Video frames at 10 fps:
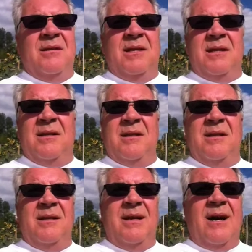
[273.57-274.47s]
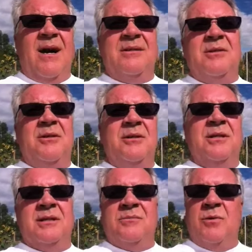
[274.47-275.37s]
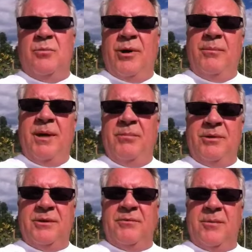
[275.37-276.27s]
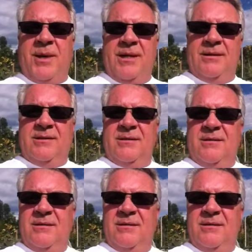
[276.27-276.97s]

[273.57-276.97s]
that God's goodness will bring people to repentance.